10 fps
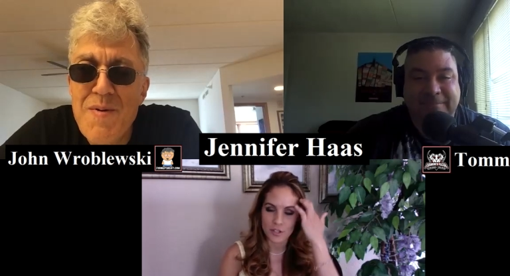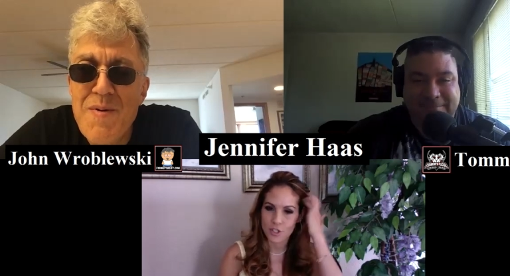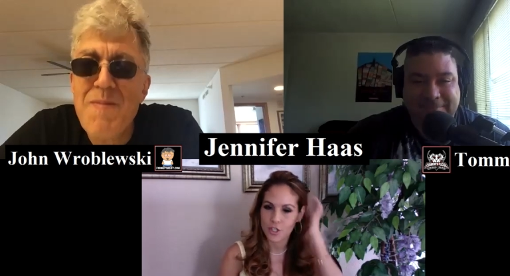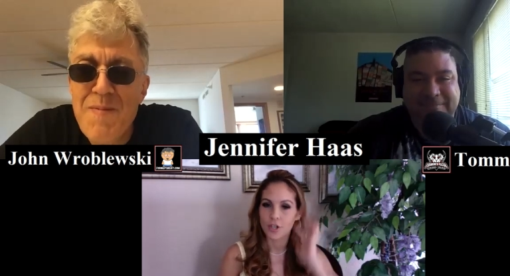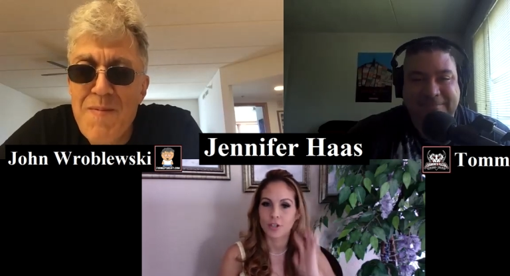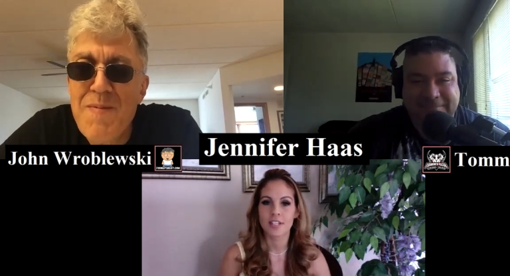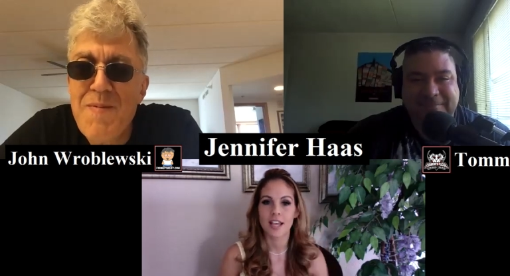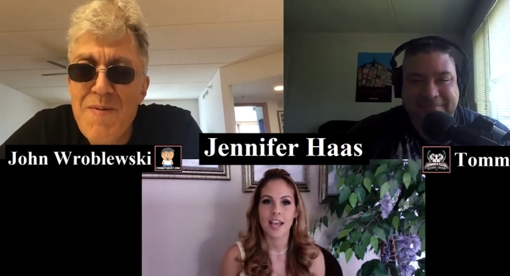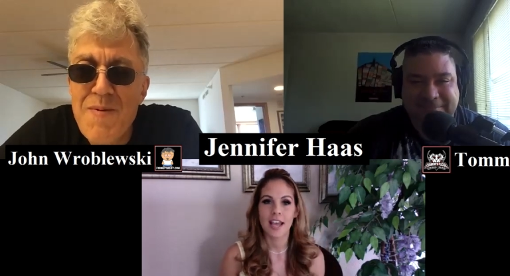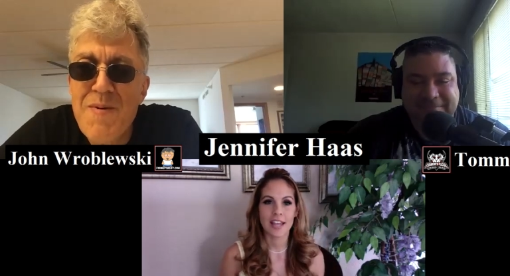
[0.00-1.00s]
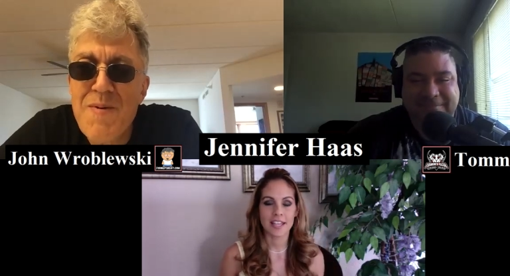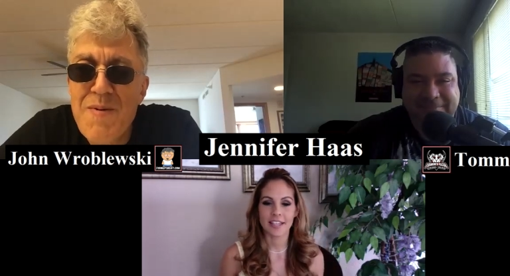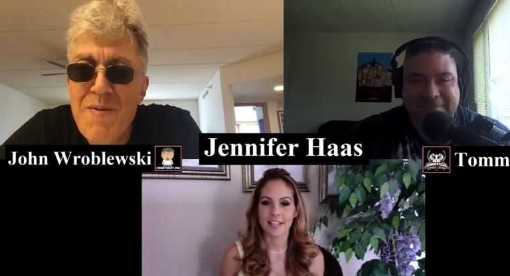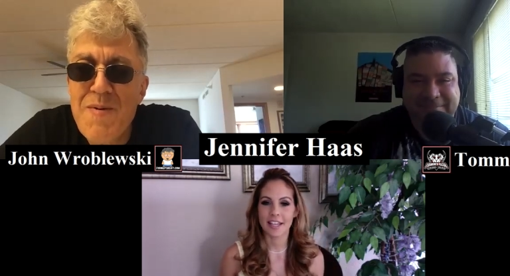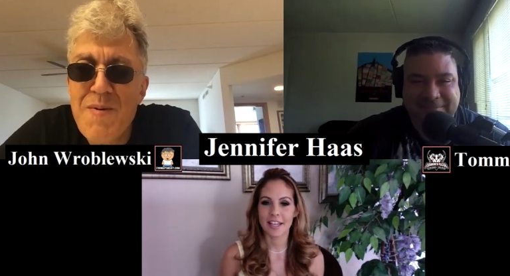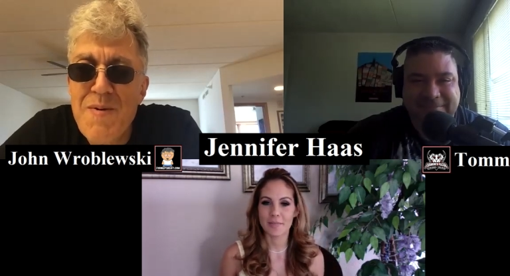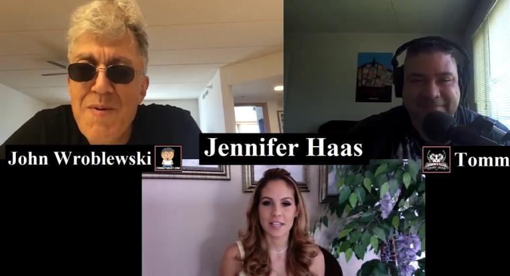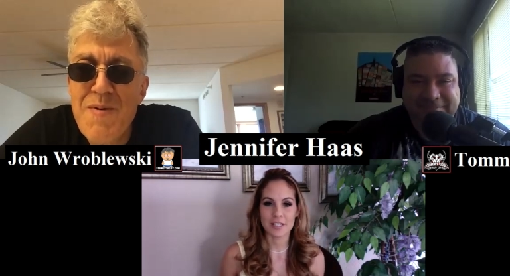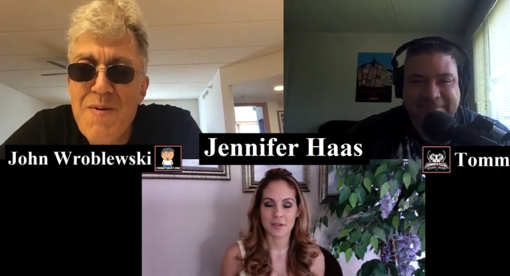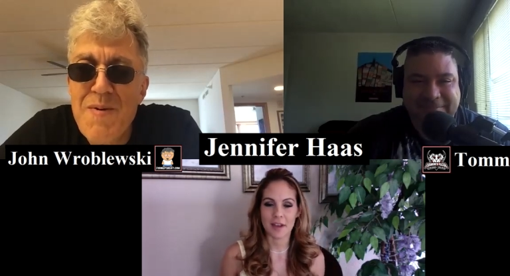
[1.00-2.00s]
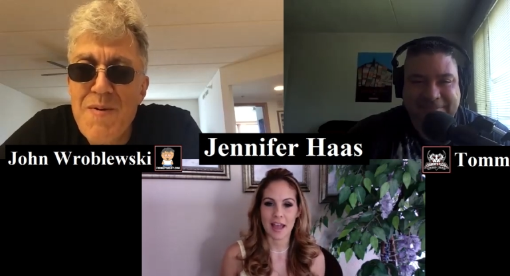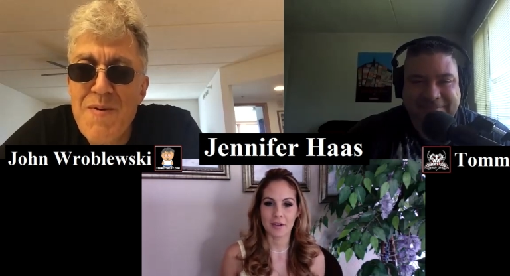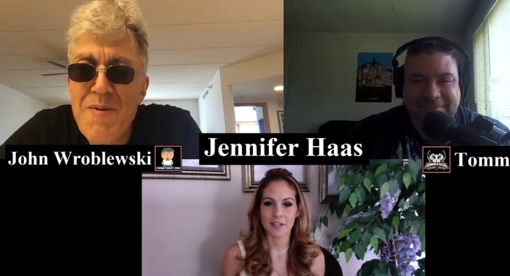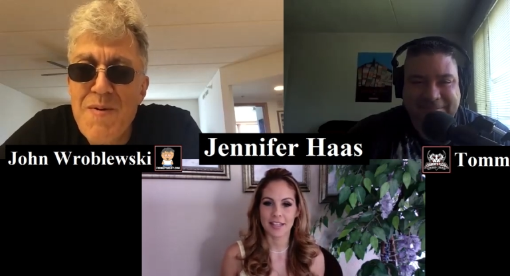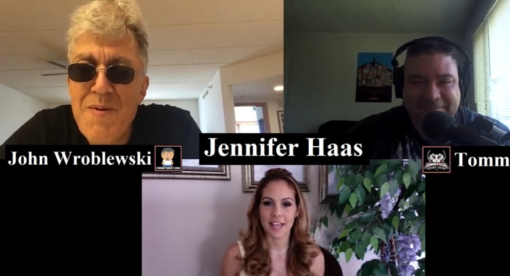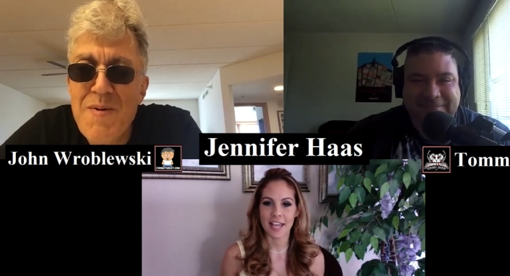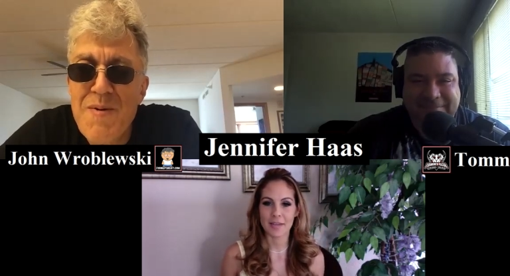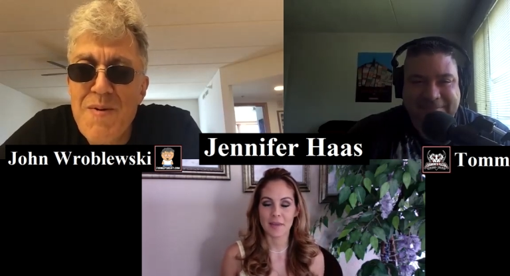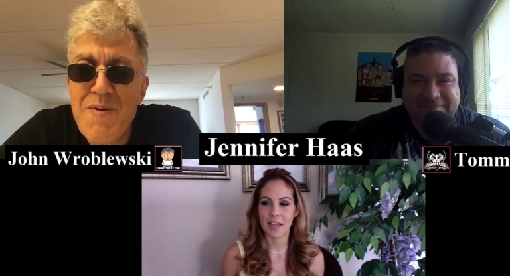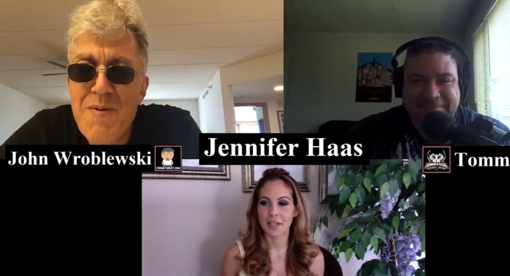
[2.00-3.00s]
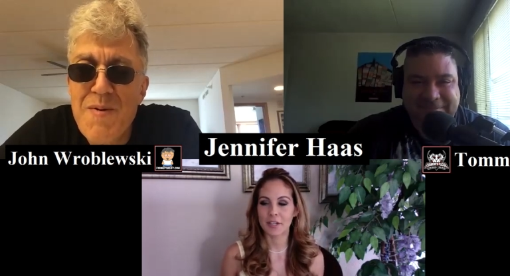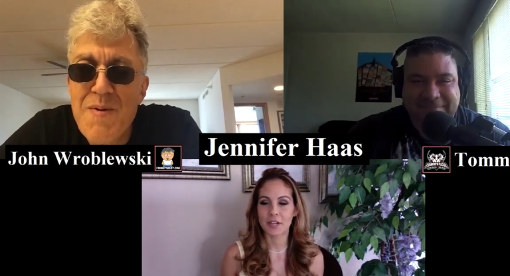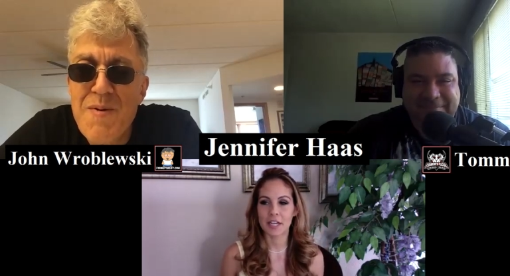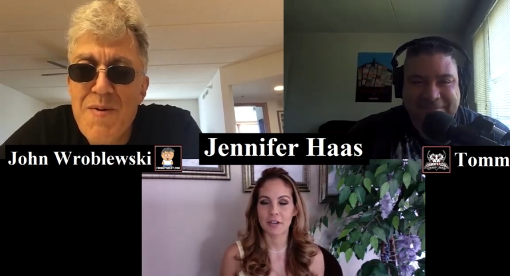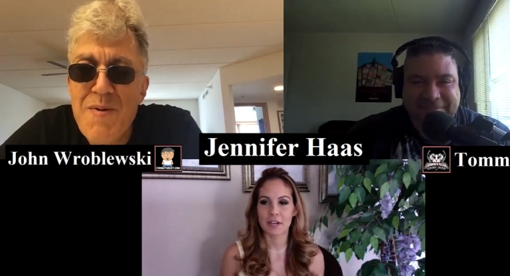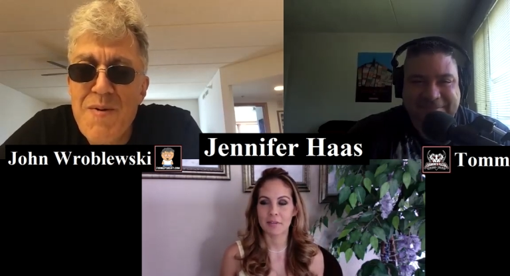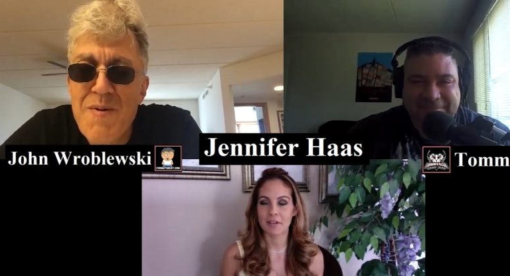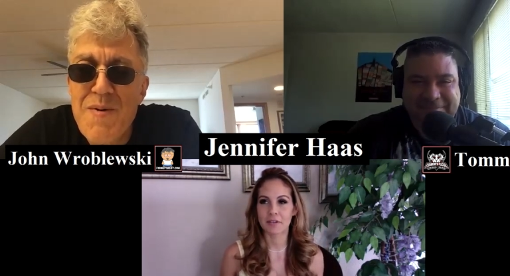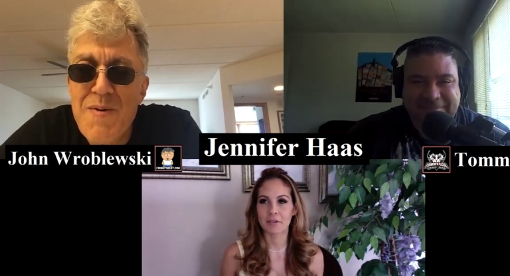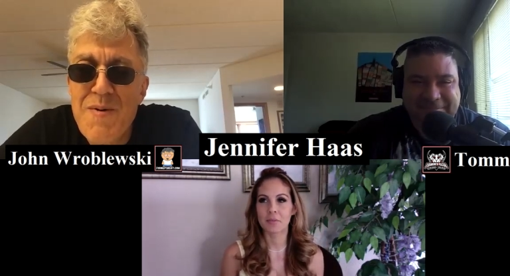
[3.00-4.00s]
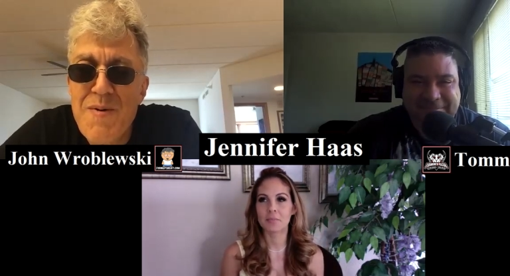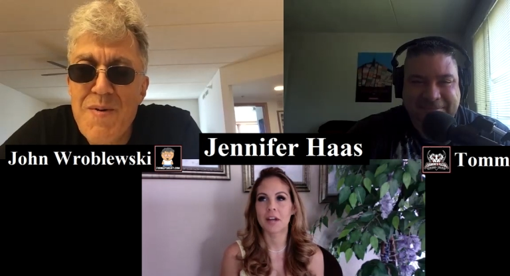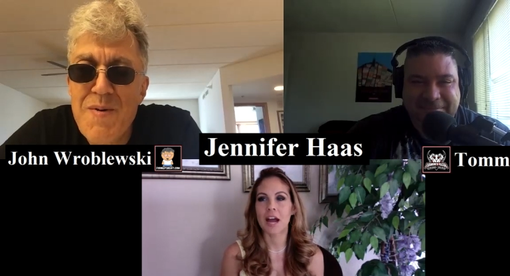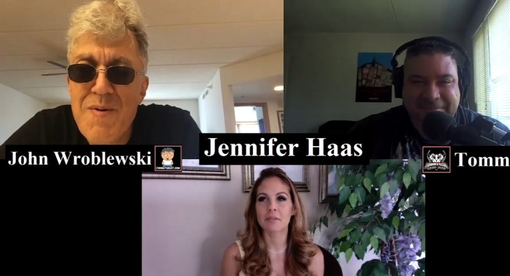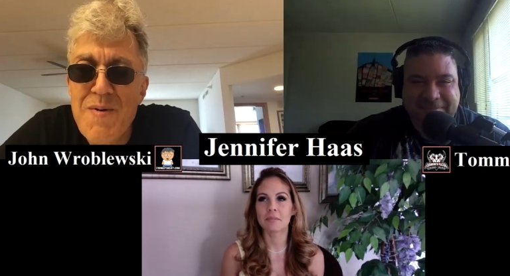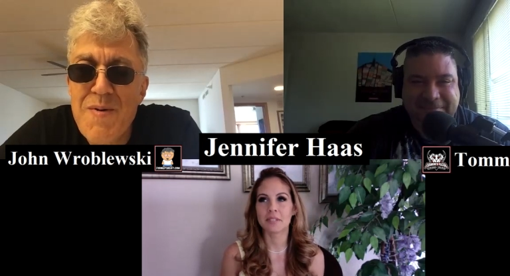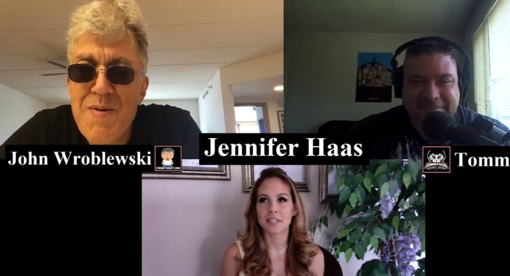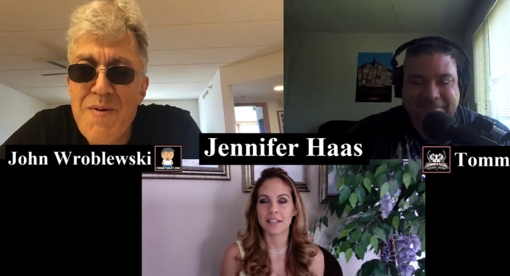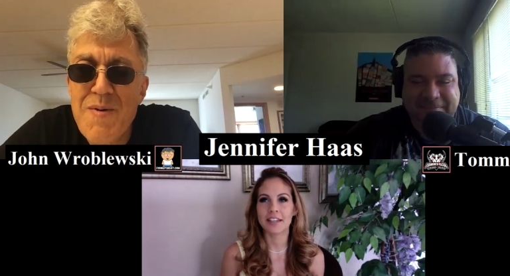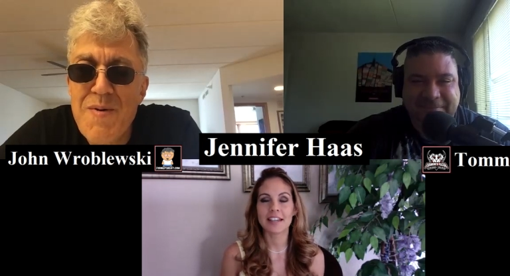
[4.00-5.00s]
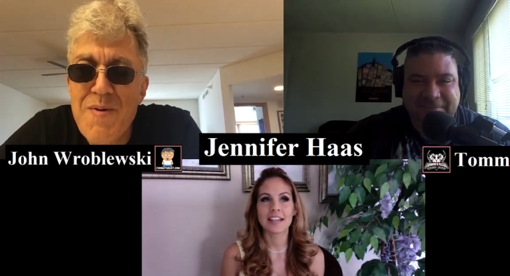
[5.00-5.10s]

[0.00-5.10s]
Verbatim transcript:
Speaker 1: the shows and they could like mess around and like my great grandmother who probably